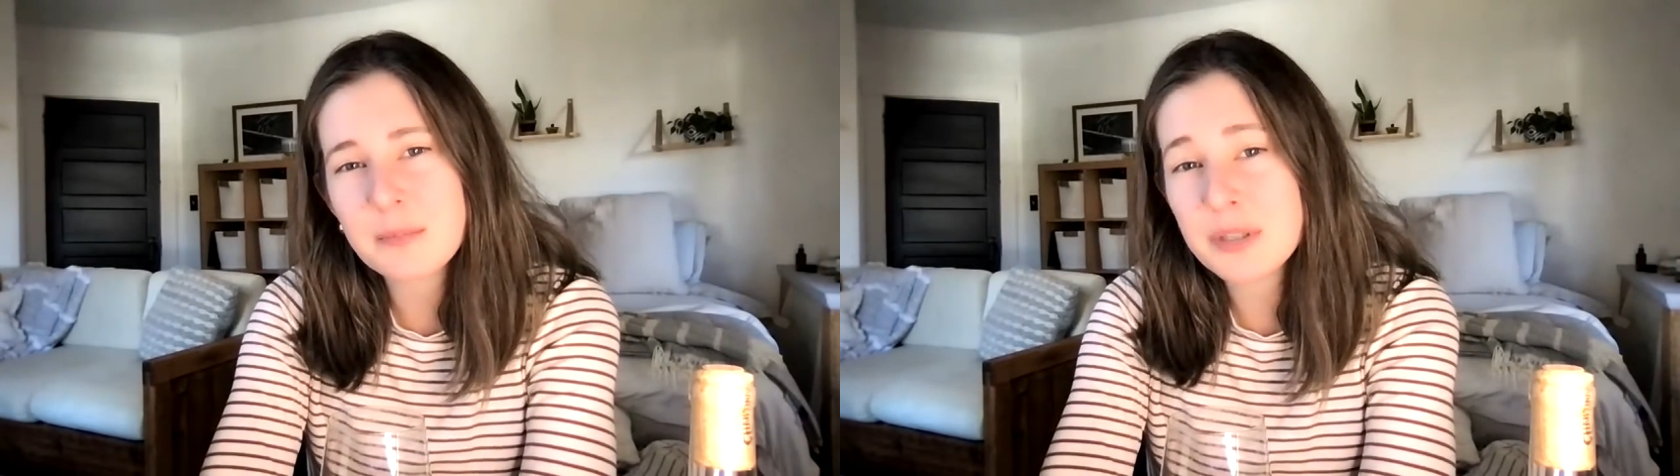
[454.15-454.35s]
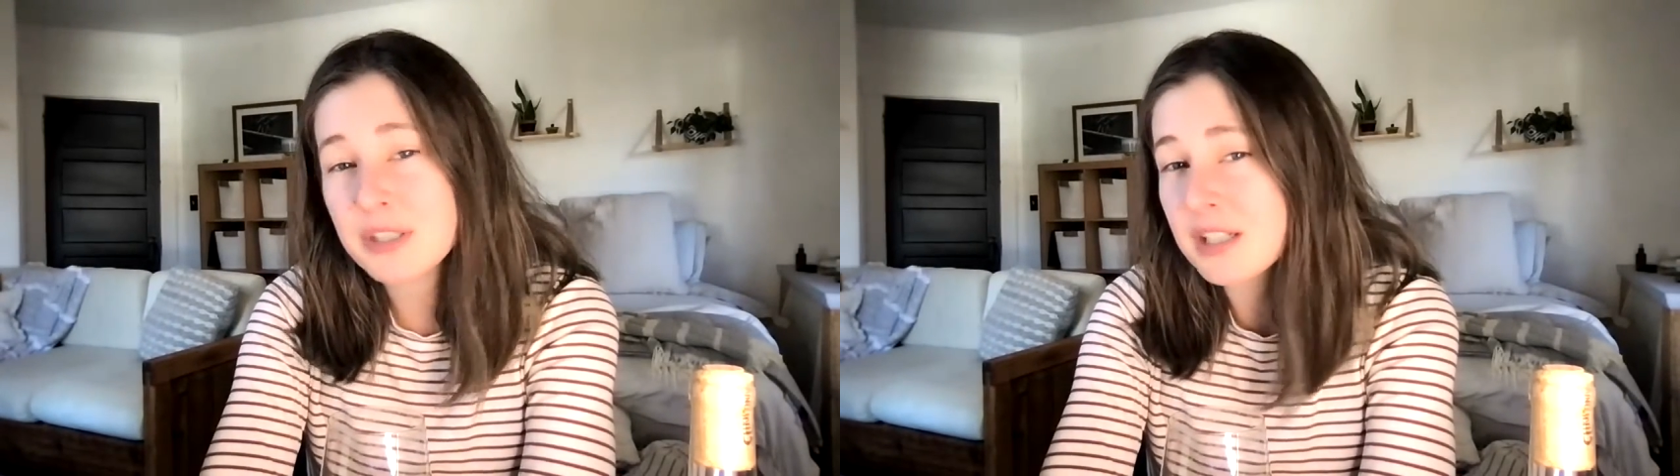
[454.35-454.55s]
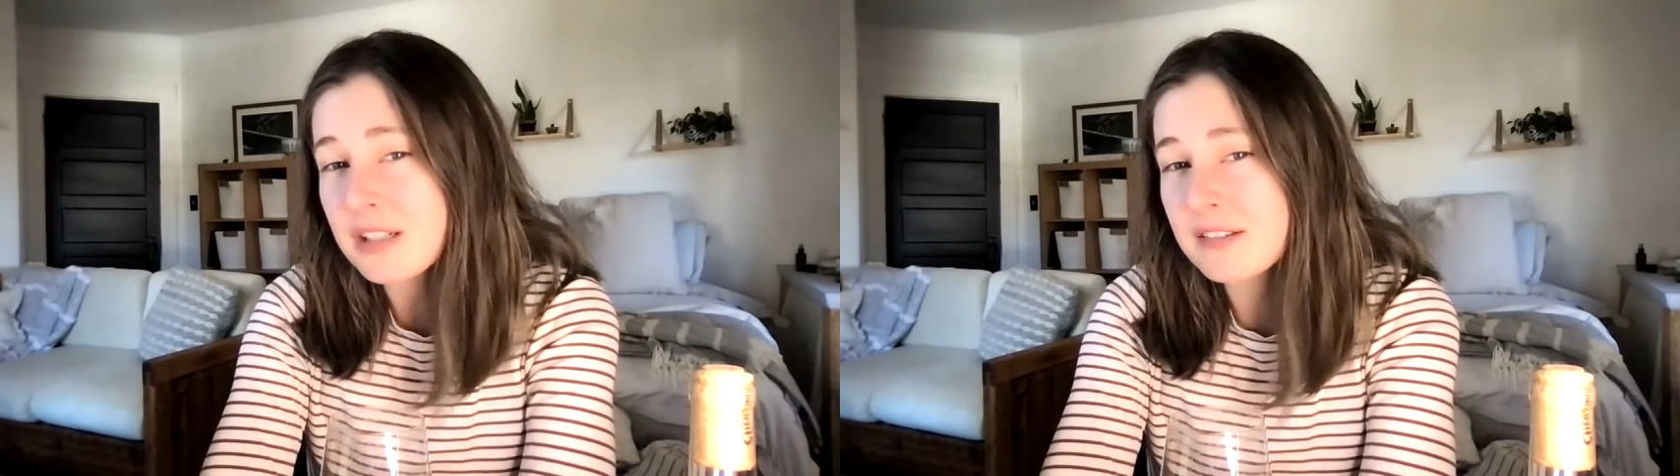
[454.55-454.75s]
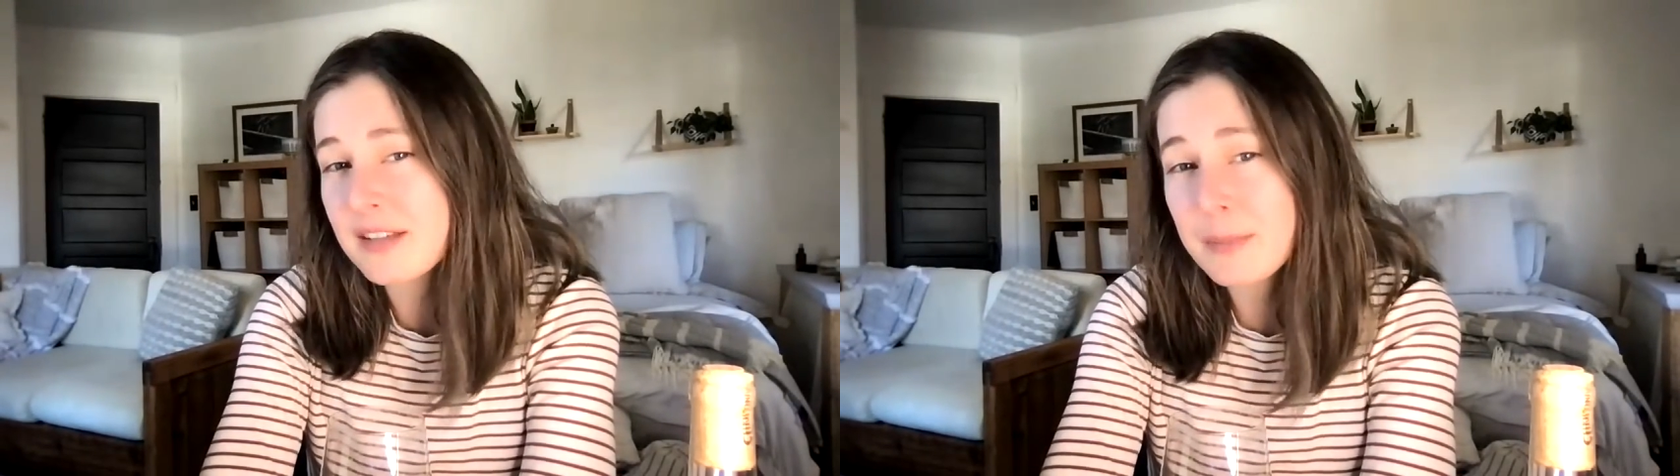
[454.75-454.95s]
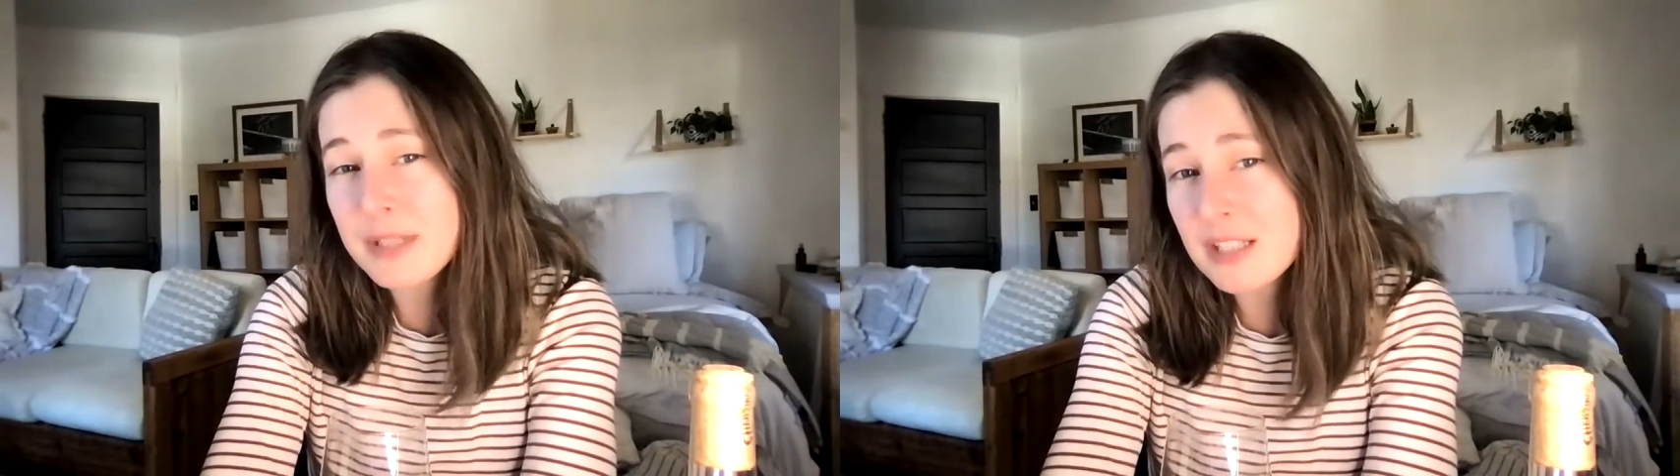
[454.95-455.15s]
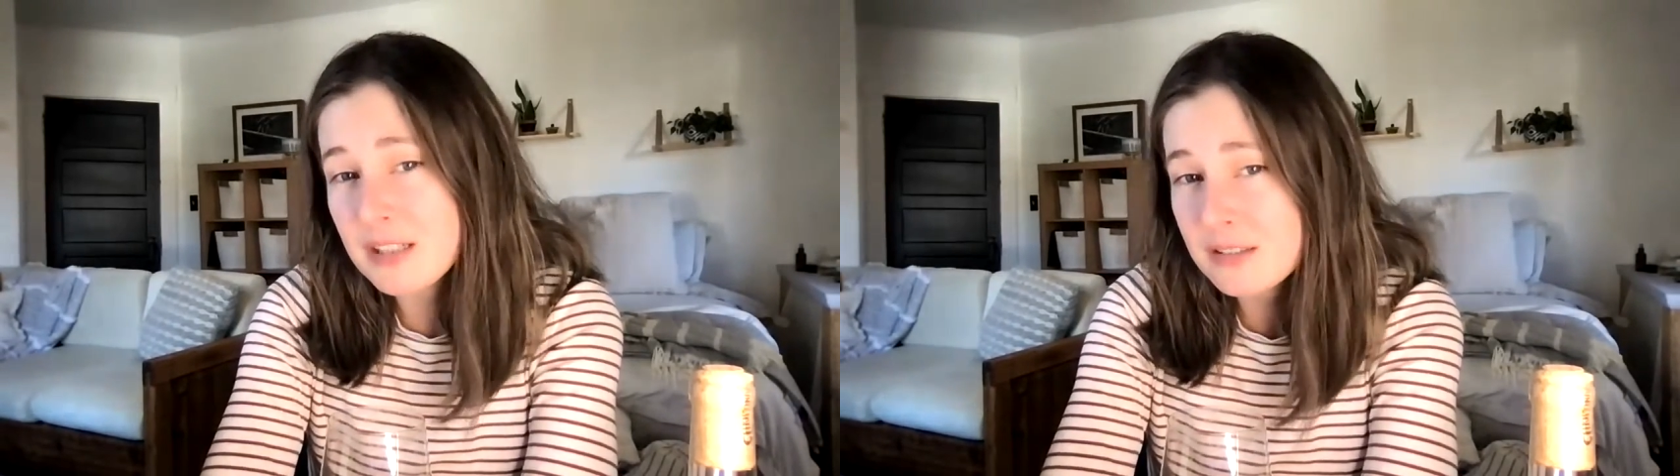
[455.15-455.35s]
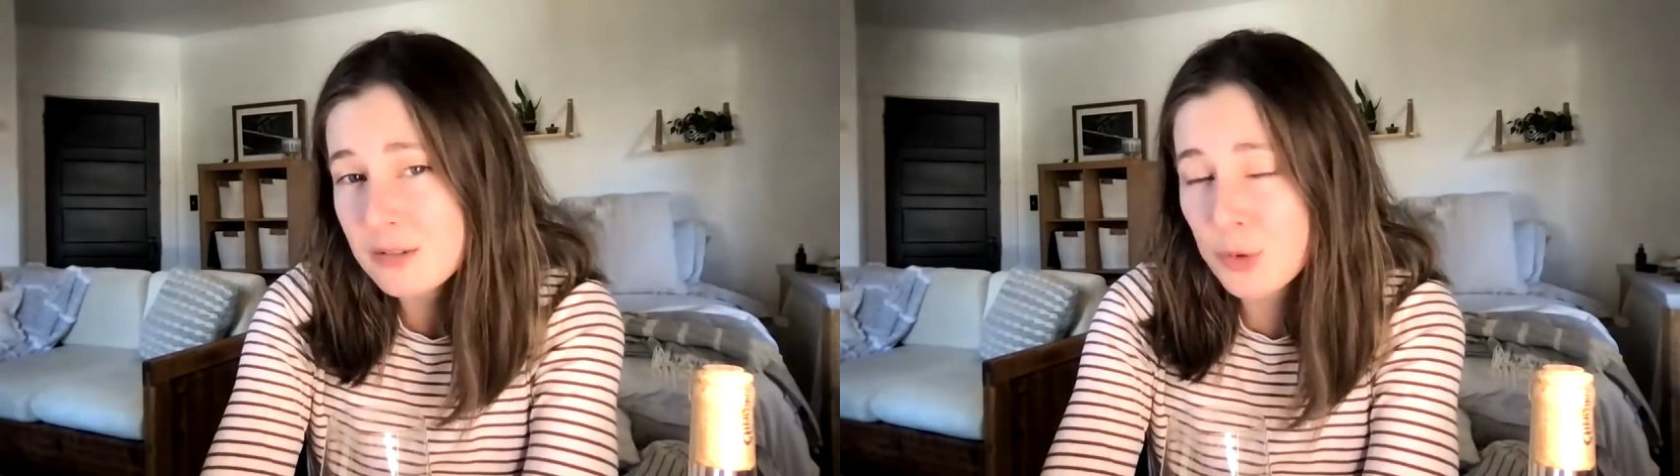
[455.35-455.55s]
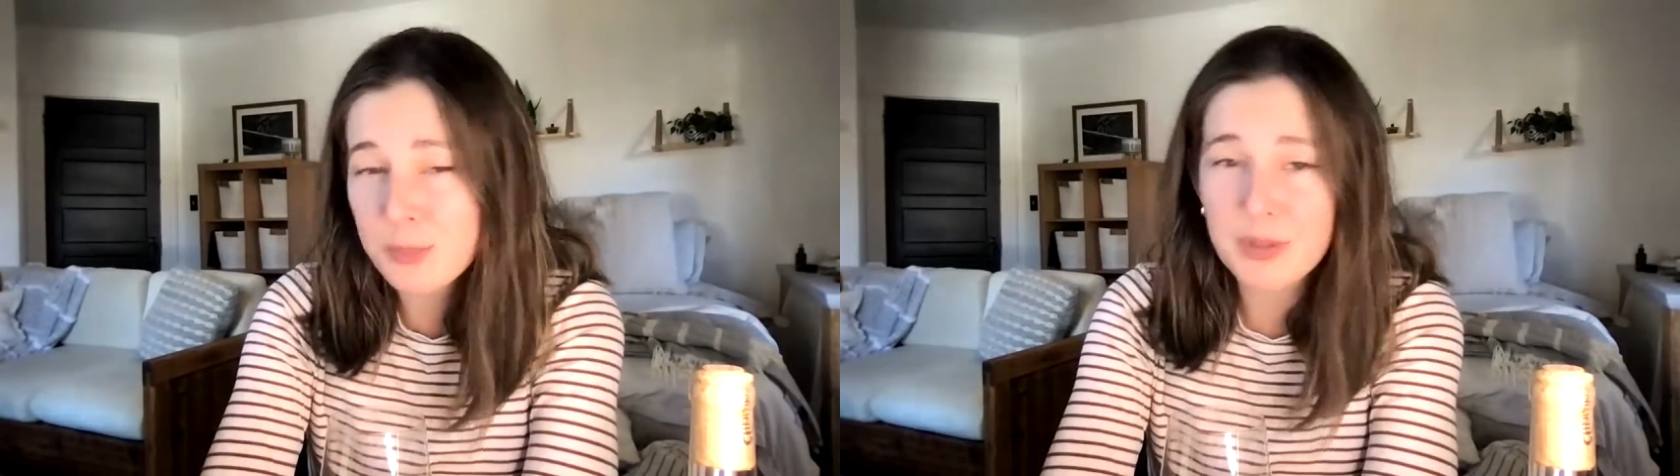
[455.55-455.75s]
putting lemon in or